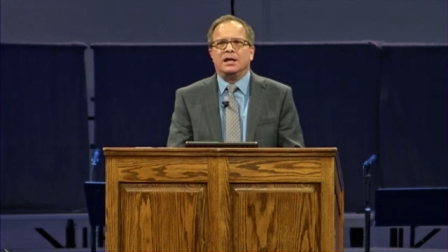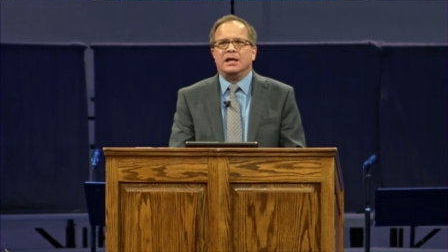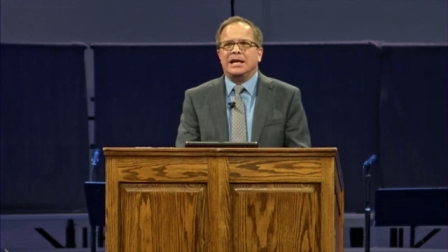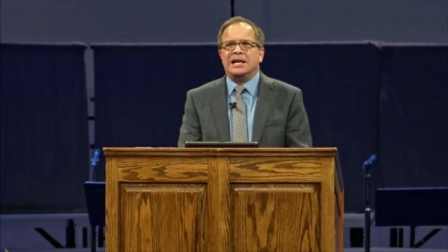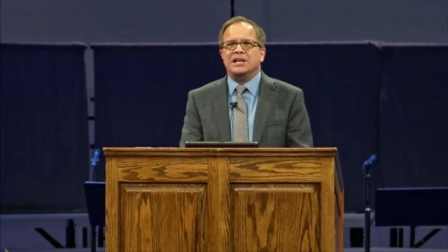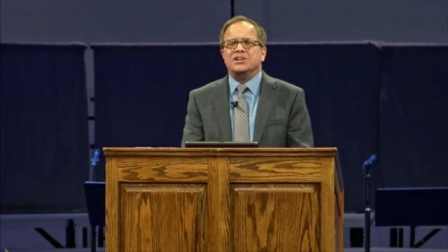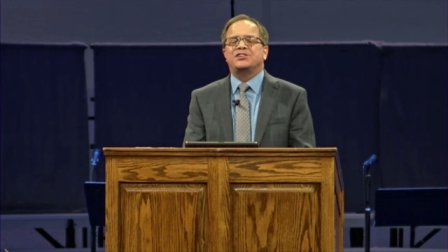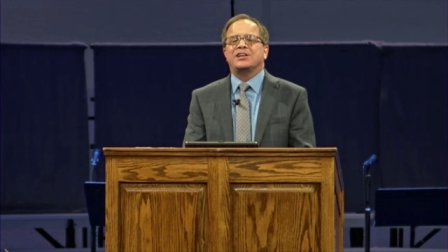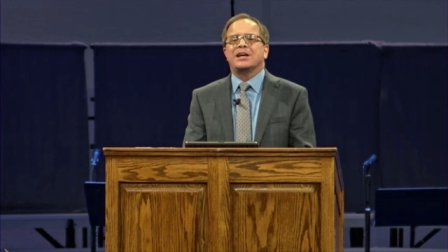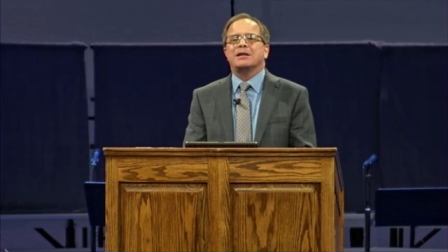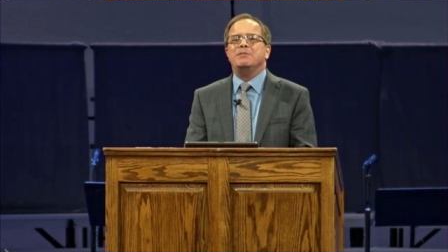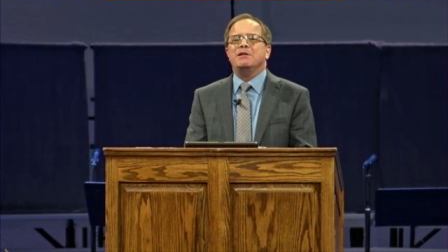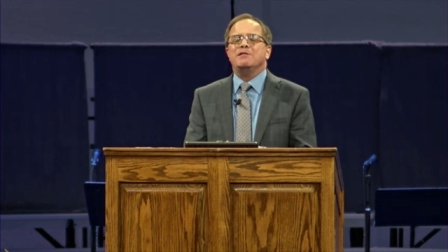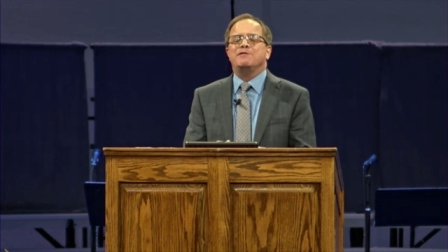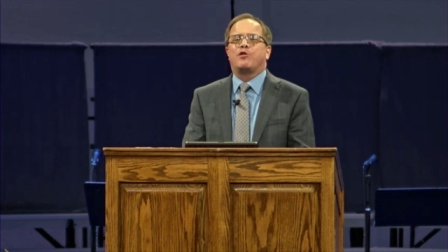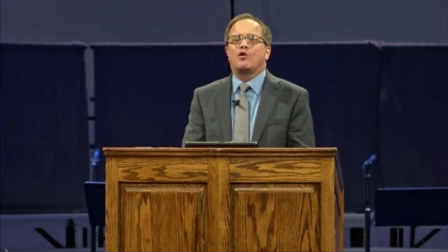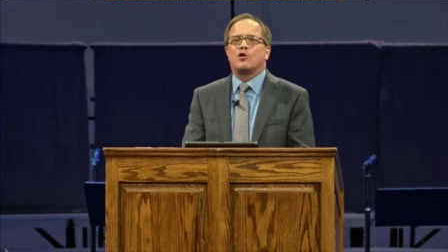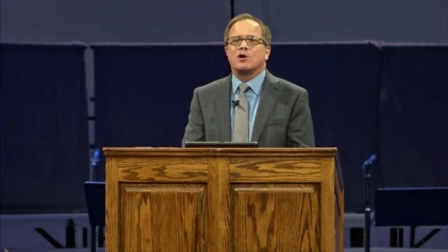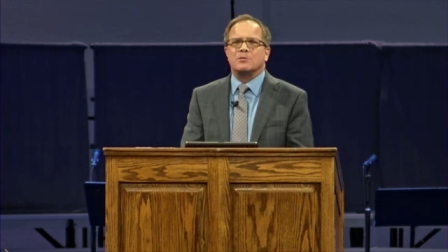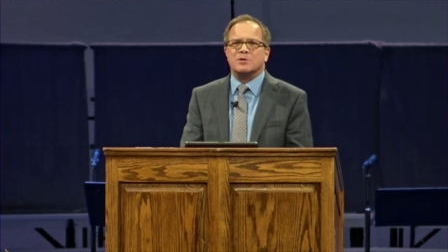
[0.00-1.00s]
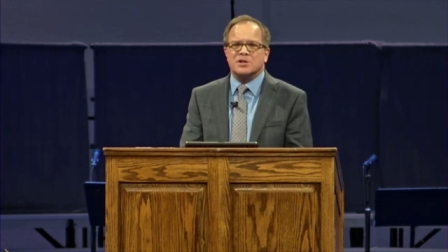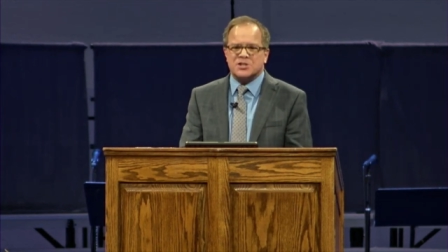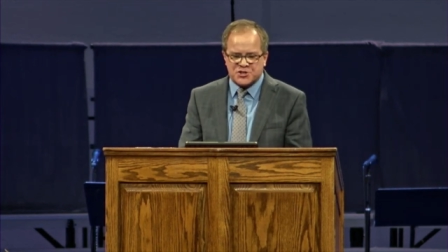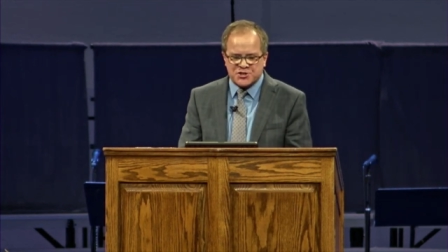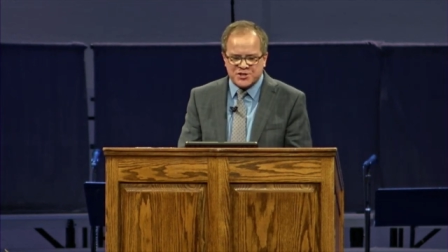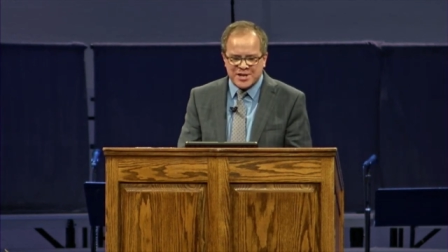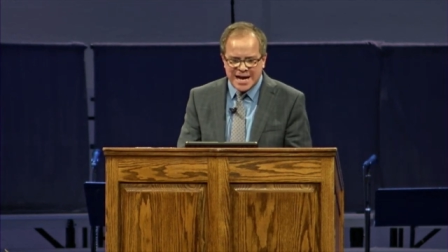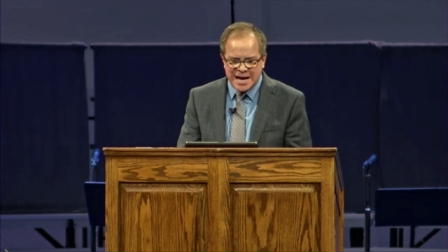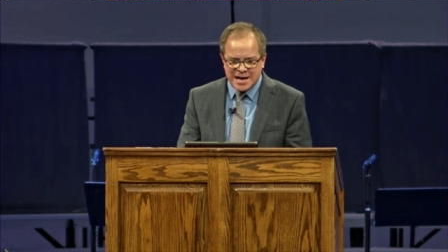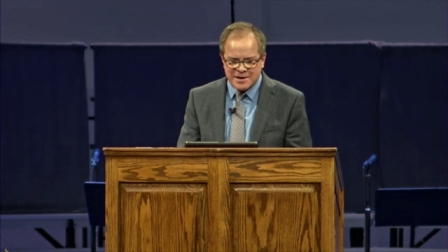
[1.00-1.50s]
He said before he was
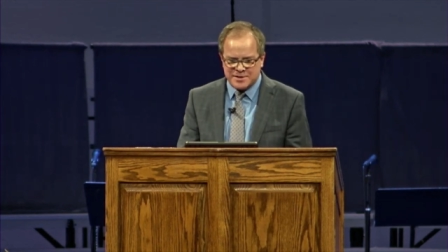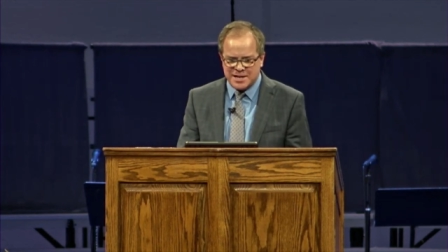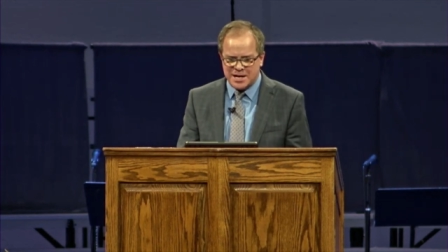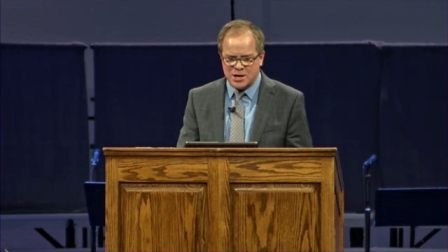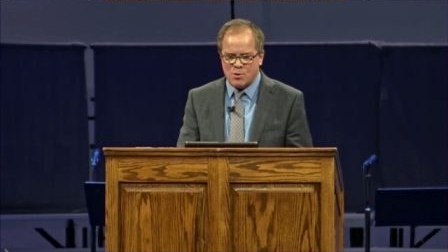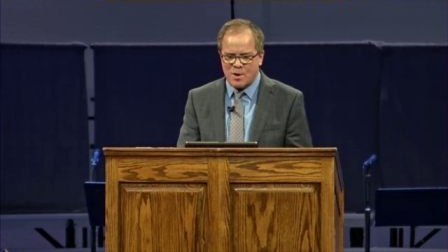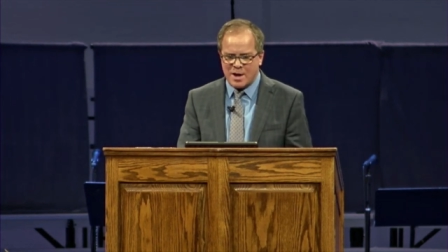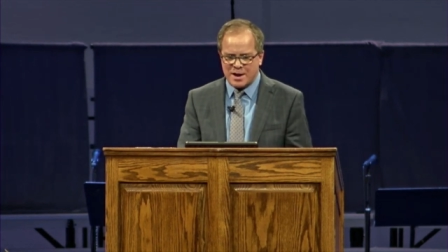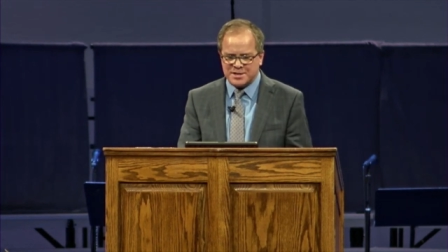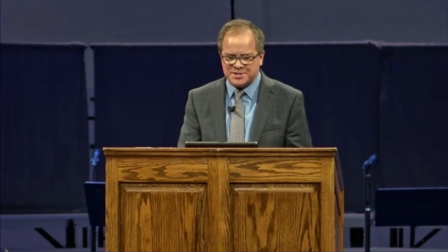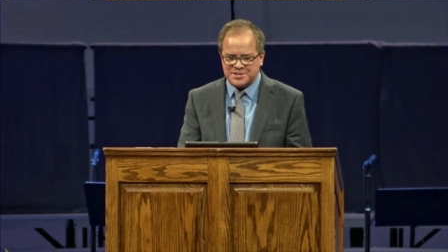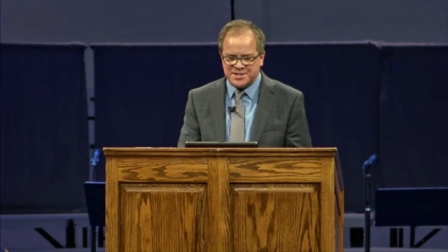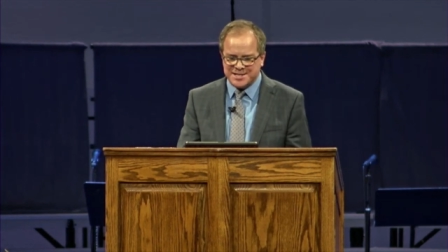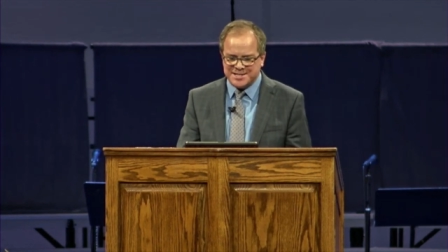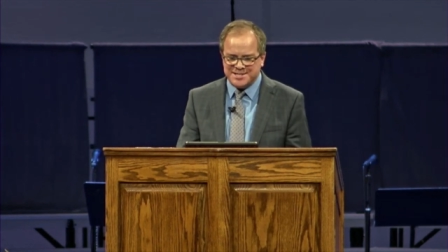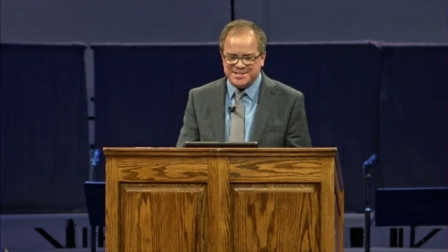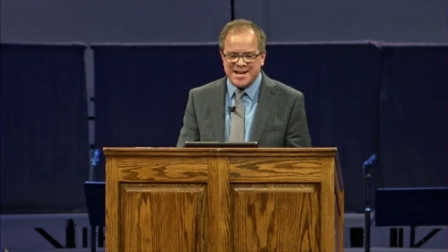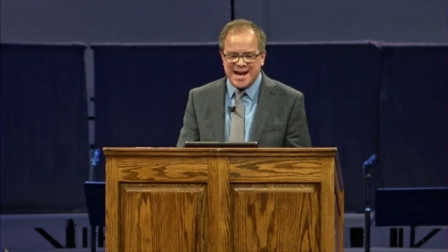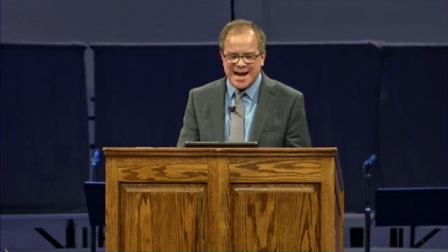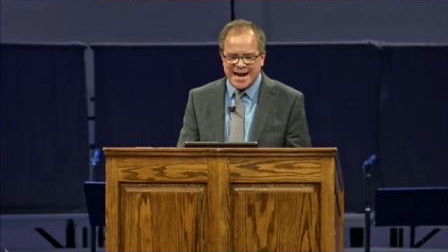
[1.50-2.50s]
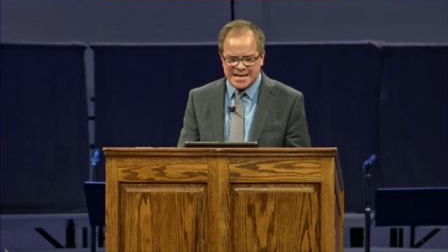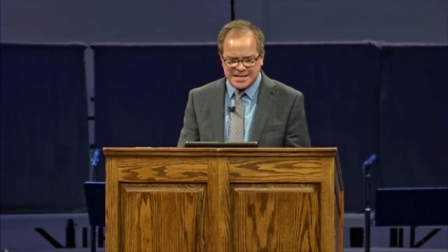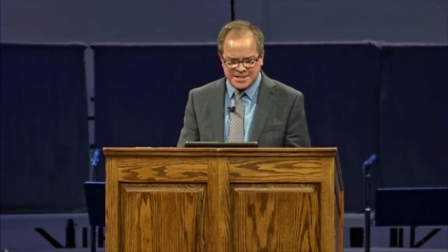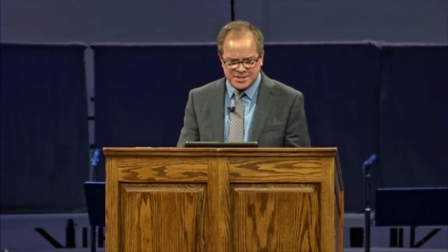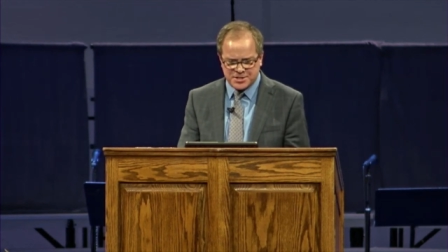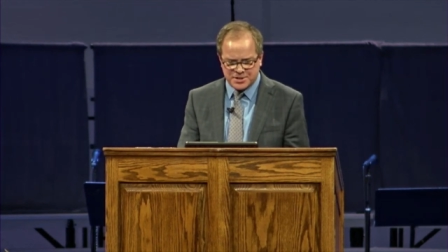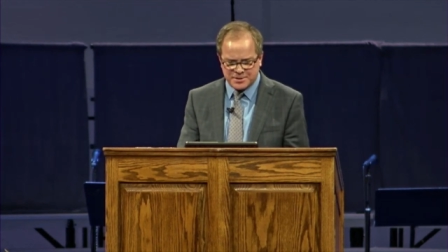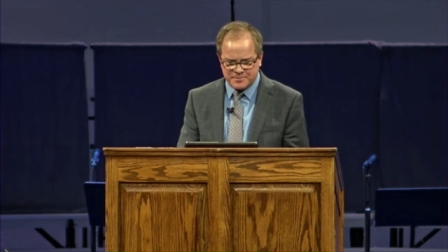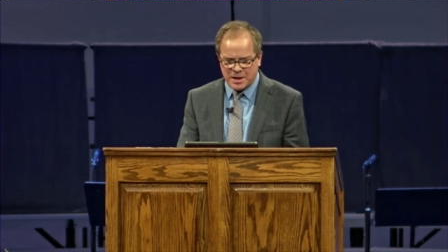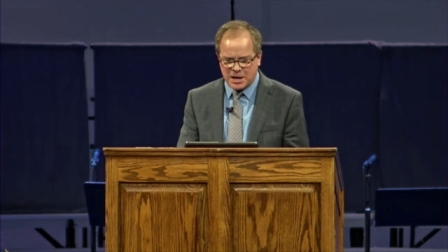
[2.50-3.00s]
saved, he wanted to
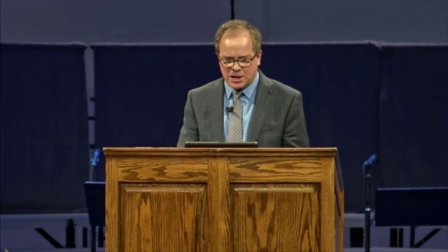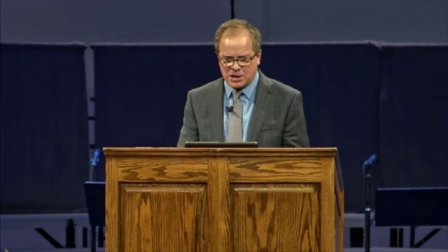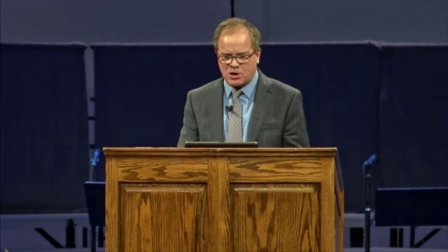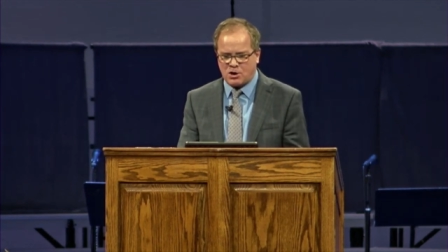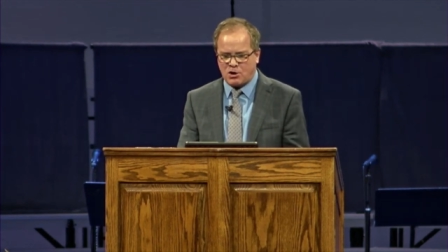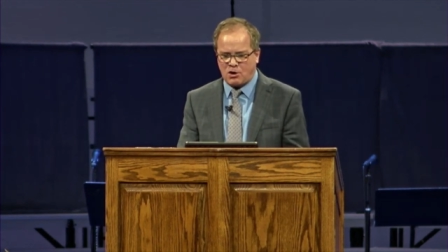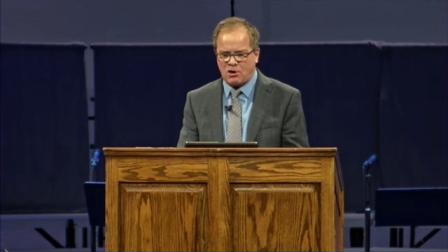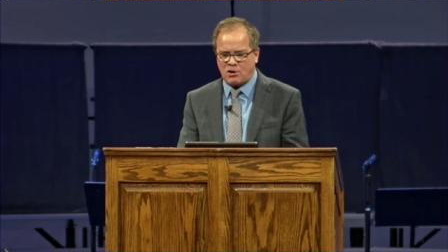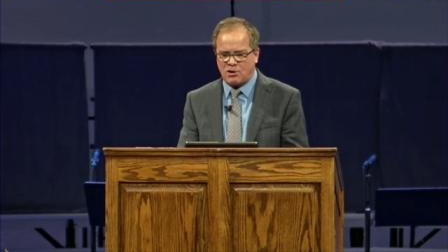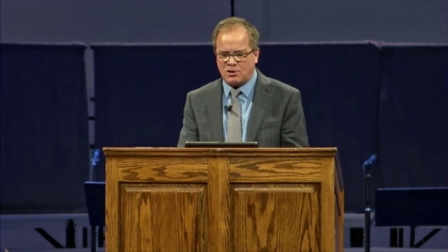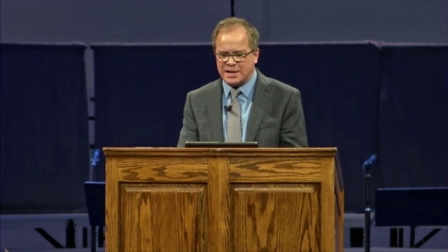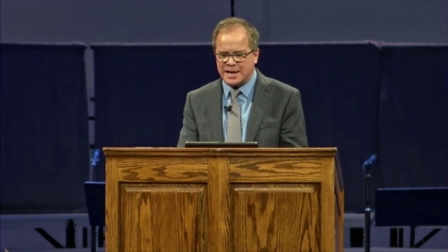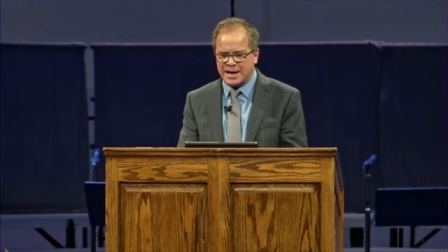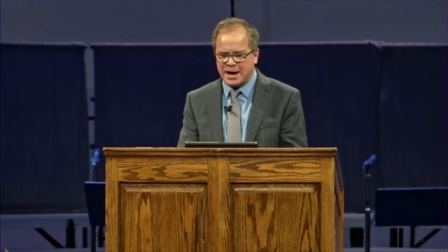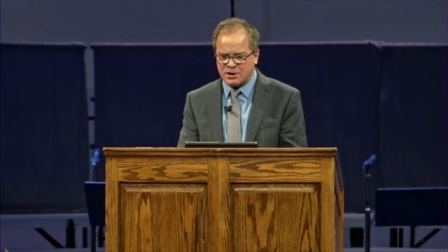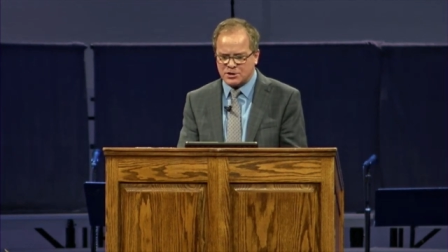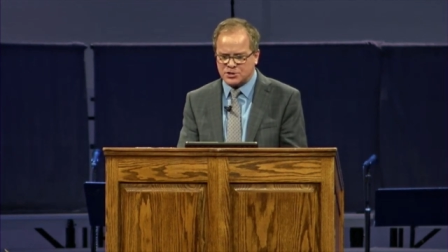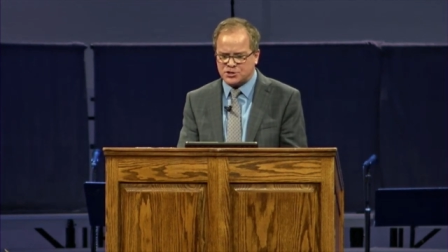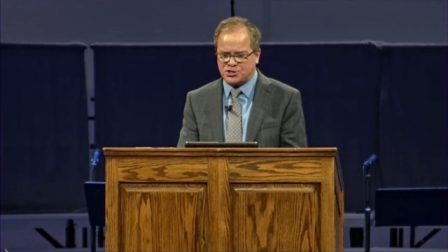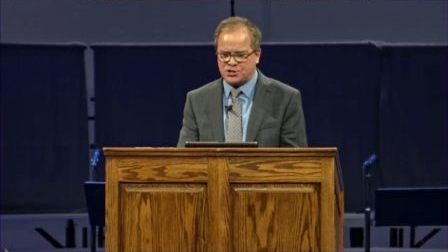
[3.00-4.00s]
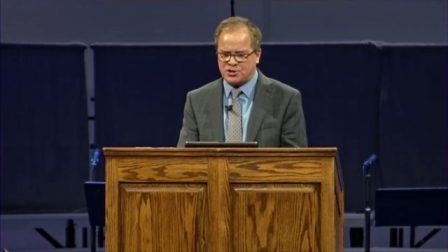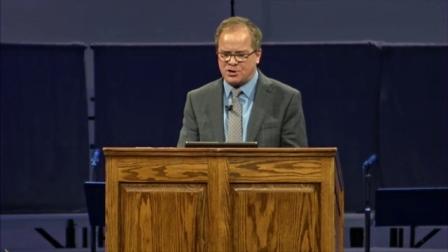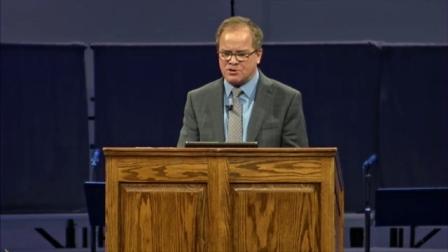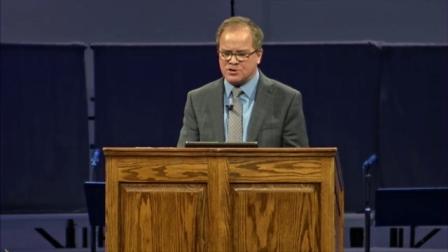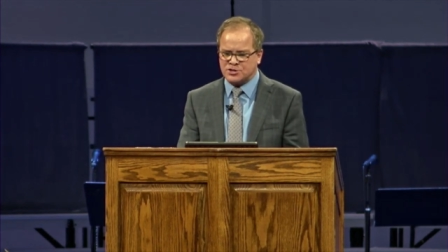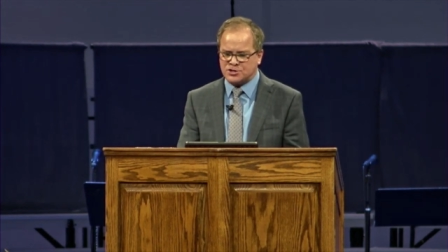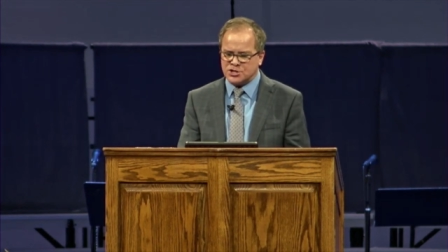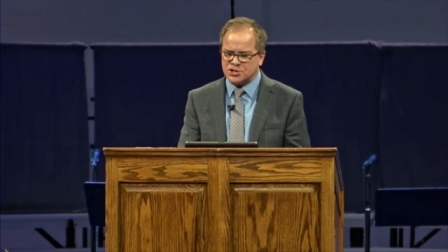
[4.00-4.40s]
date a girl in our church,